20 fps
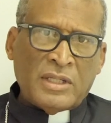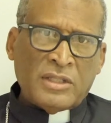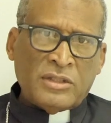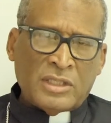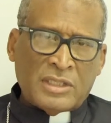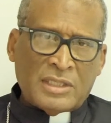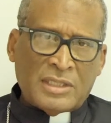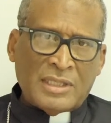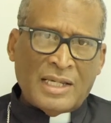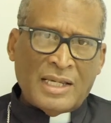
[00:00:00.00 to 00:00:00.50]

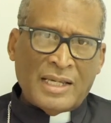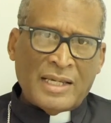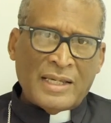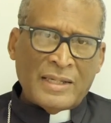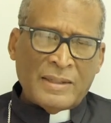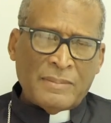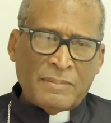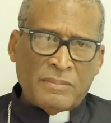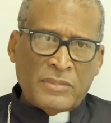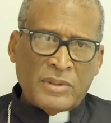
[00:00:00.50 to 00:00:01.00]
the
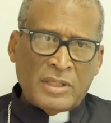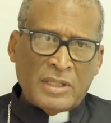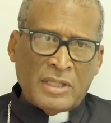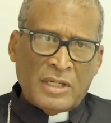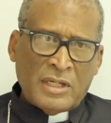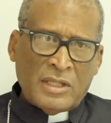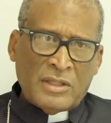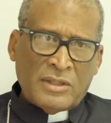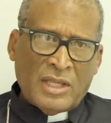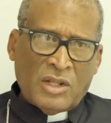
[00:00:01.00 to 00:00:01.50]
time
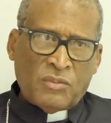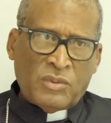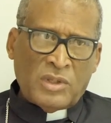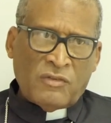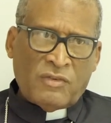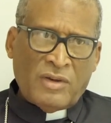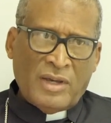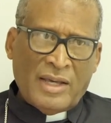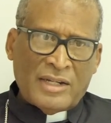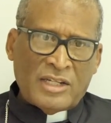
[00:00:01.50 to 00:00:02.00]
that
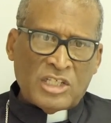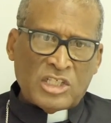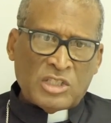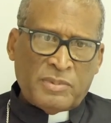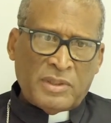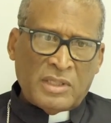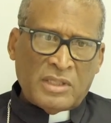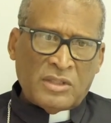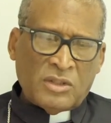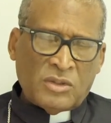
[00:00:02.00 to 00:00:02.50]
we've had has
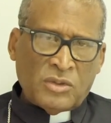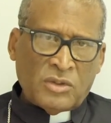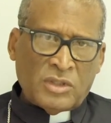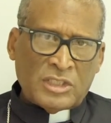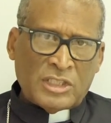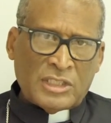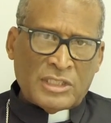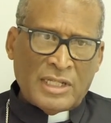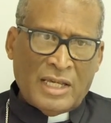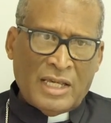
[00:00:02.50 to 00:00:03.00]
been the
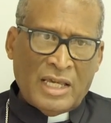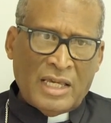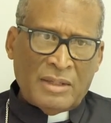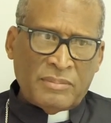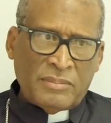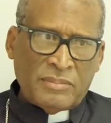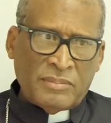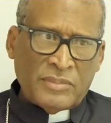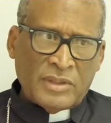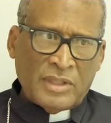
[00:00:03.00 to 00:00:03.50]
Lord's
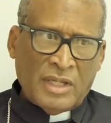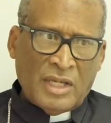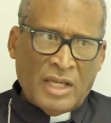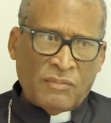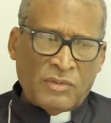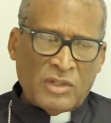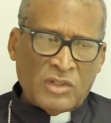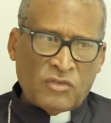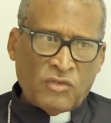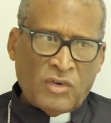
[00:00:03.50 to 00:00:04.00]
time,
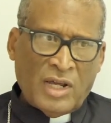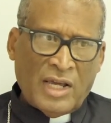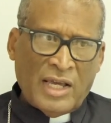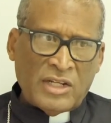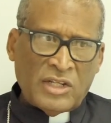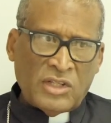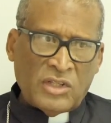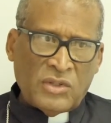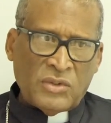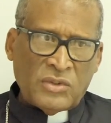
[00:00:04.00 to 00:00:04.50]
and we've
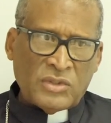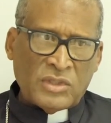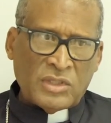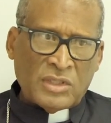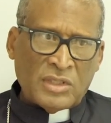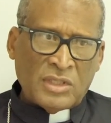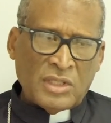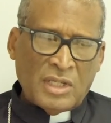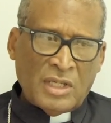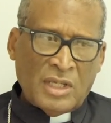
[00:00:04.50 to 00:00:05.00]
tried to use it
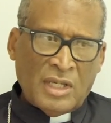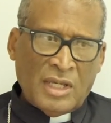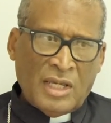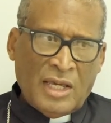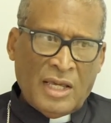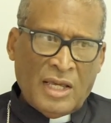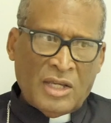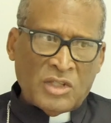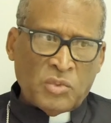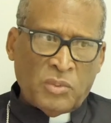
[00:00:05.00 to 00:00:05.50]

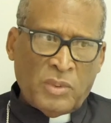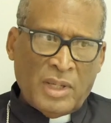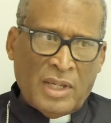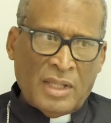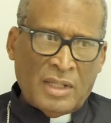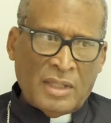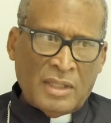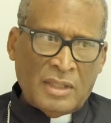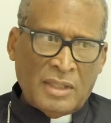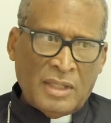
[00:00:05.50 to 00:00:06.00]
as
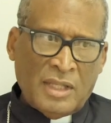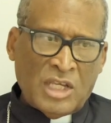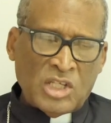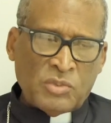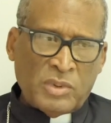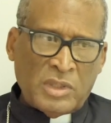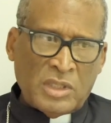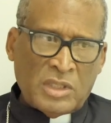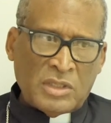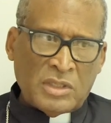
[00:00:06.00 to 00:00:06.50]
well as
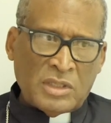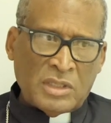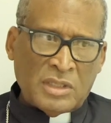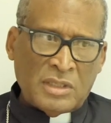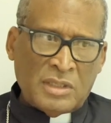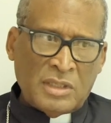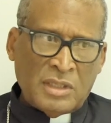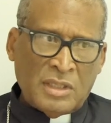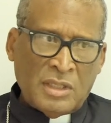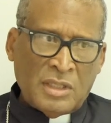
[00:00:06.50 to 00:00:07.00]
we
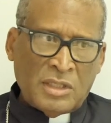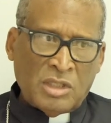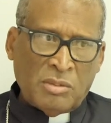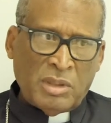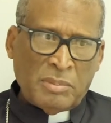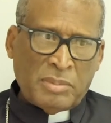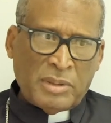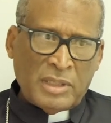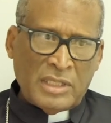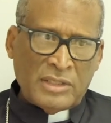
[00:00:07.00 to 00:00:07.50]
could to
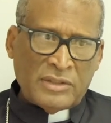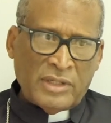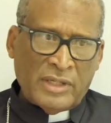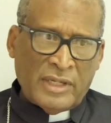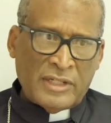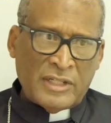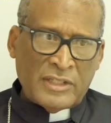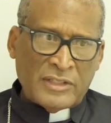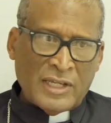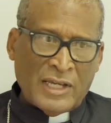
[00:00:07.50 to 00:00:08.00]
be pleasing
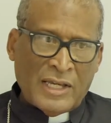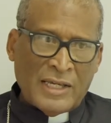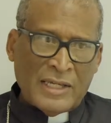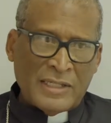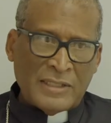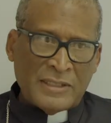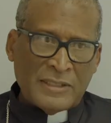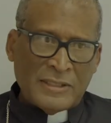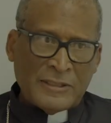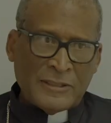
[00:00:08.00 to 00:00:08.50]
in his
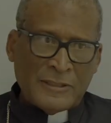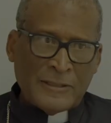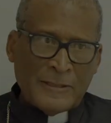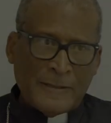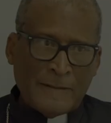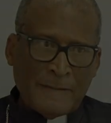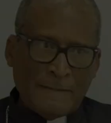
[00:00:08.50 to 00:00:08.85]
eyes.